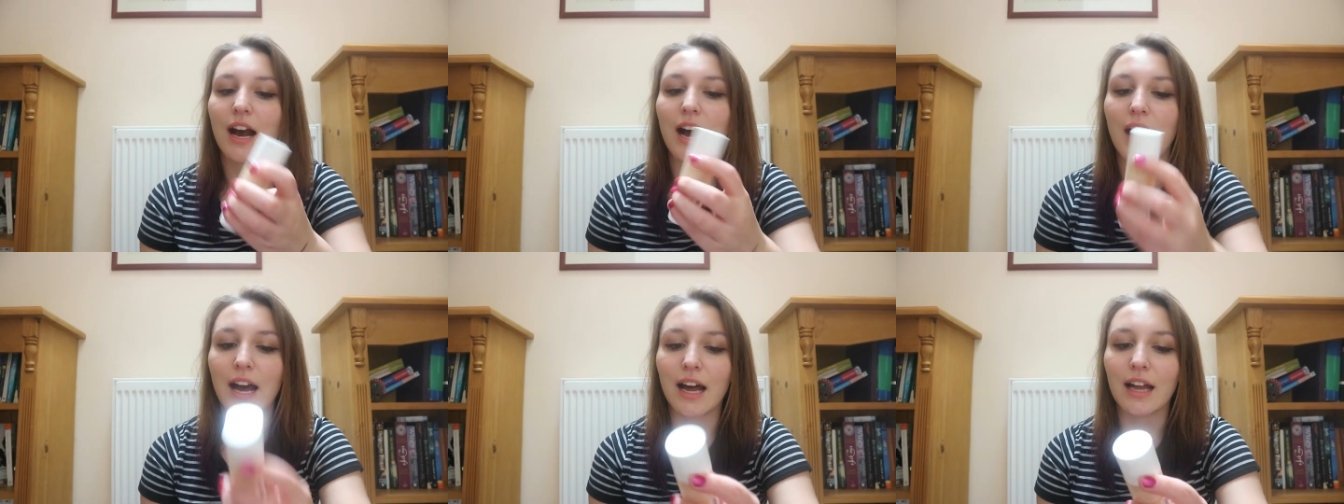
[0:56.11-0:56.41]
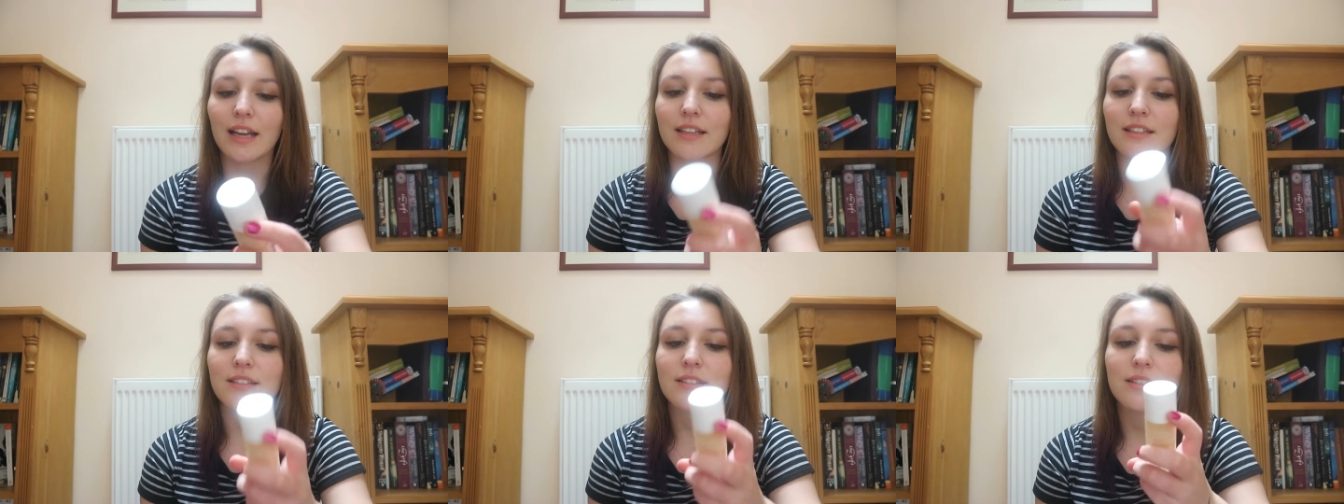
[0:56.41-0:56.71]

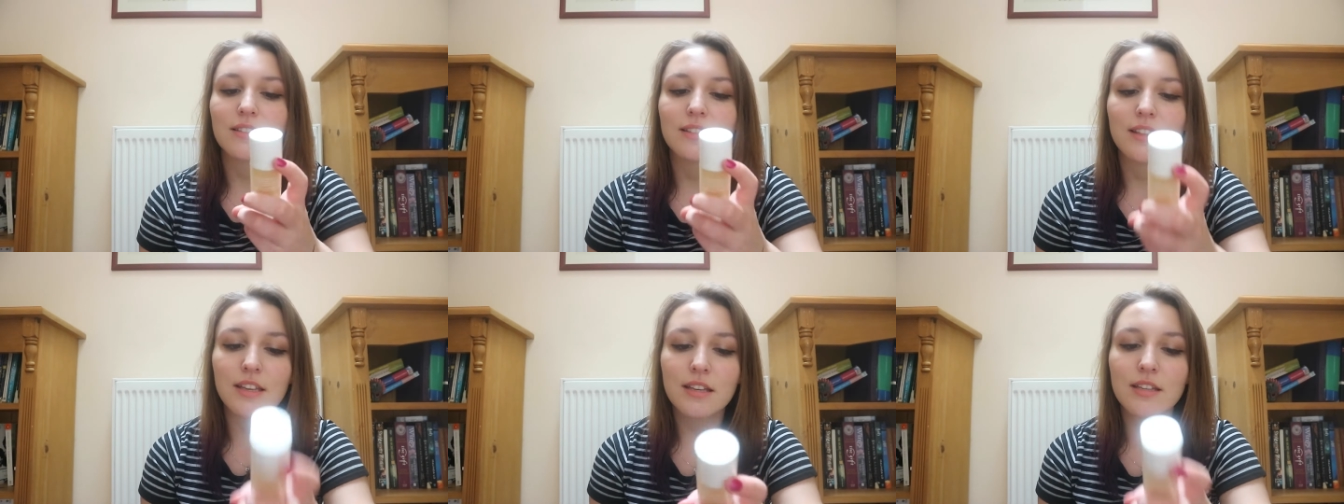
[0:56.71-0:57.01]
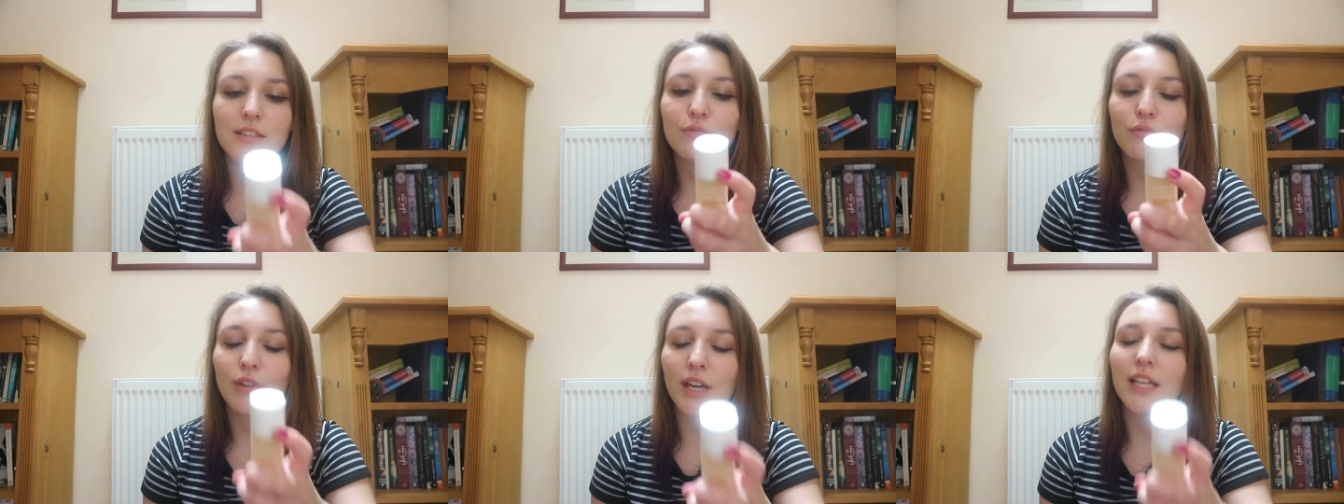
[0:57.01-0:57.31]
and
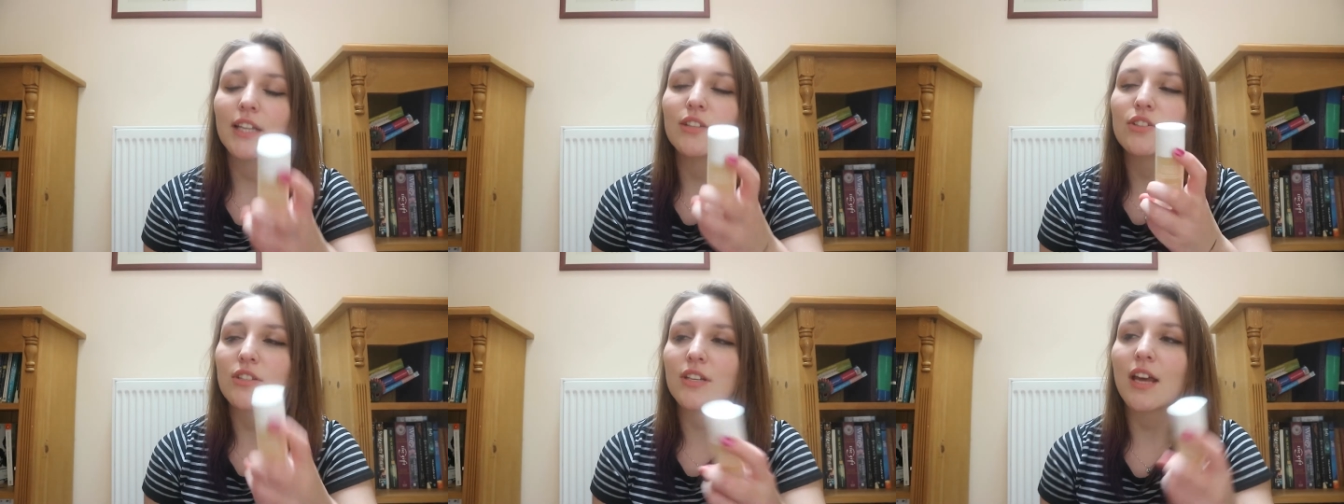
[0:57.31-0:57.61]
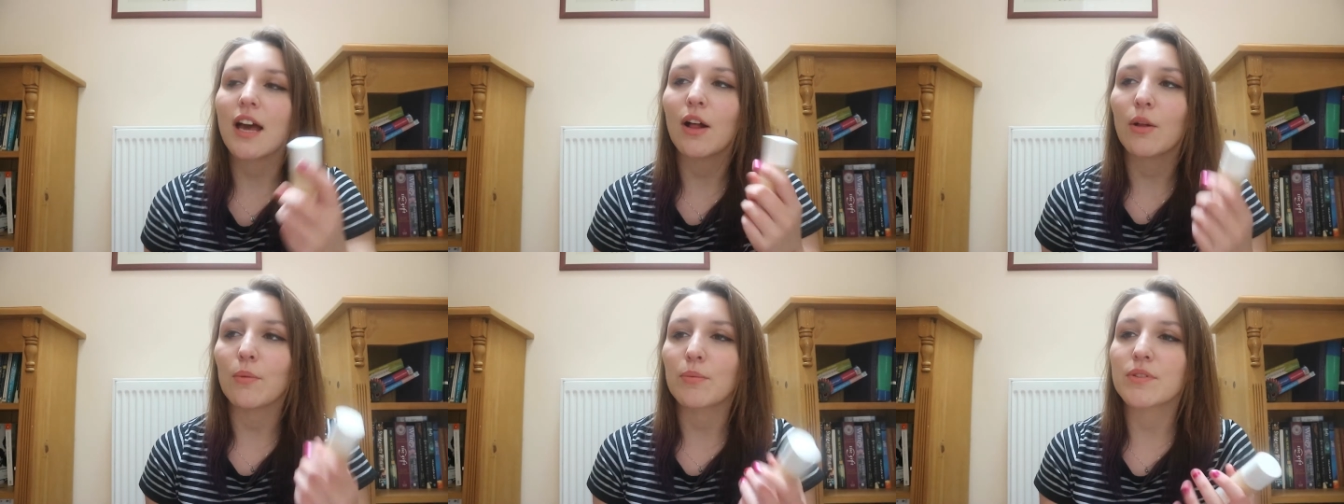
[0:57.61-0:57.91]
this really just
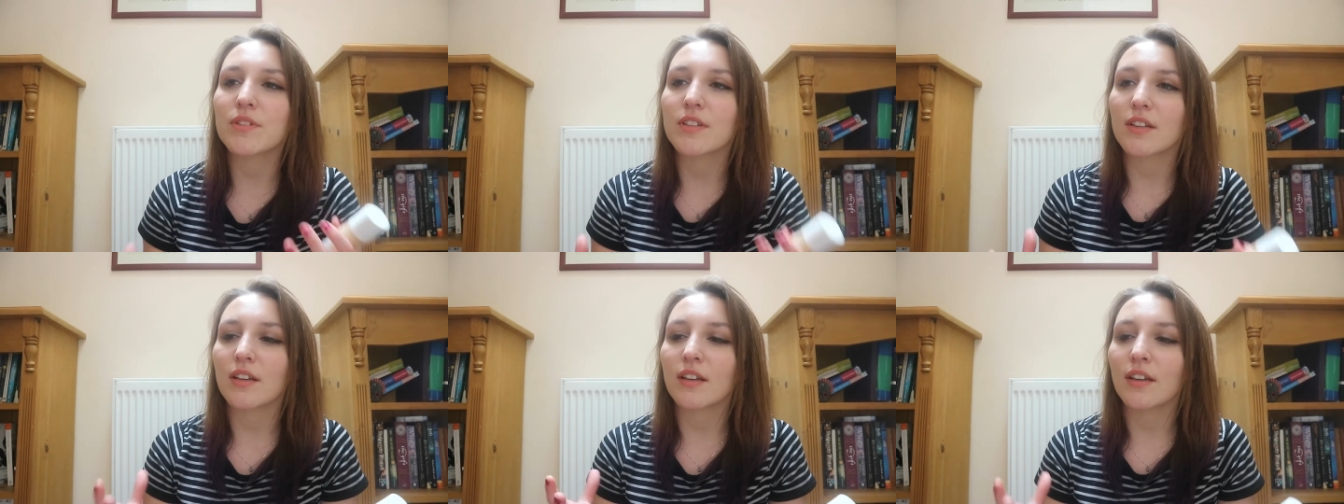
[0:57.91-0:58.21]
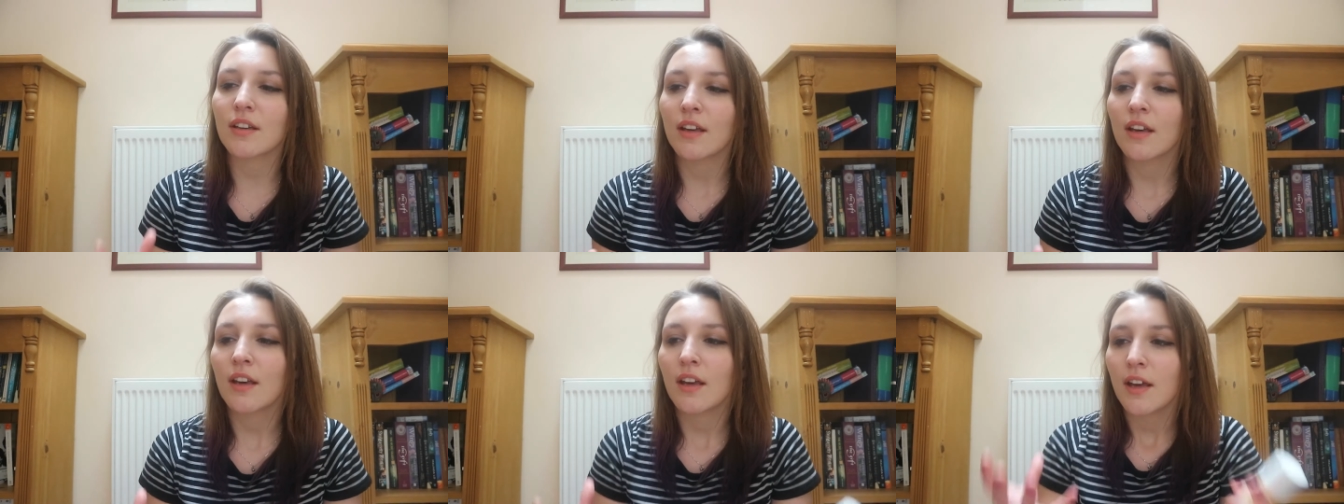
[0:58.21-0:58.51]
helps
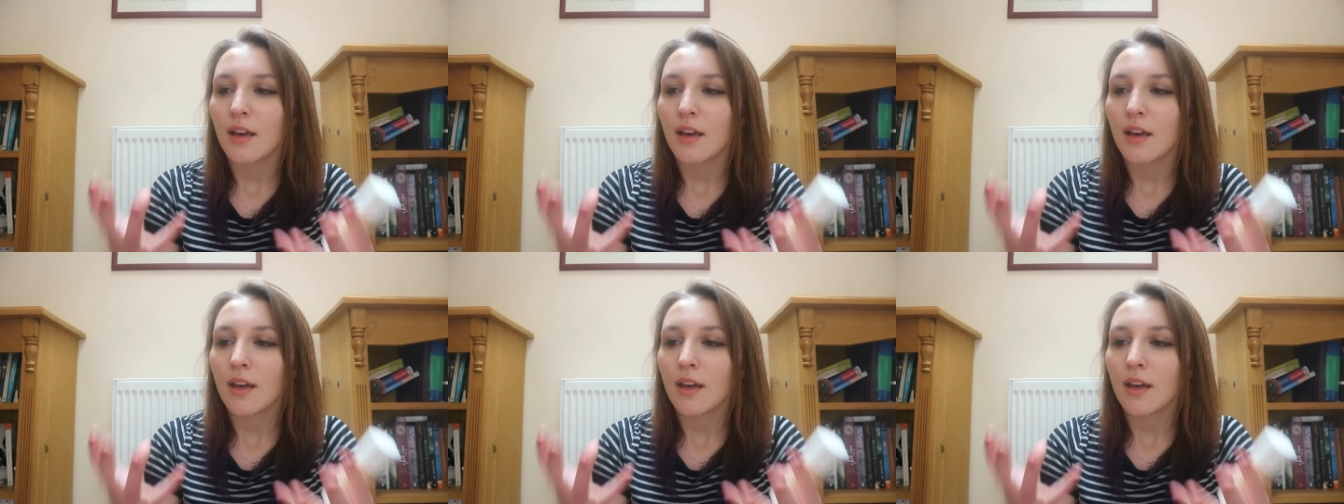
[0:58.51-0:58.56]
to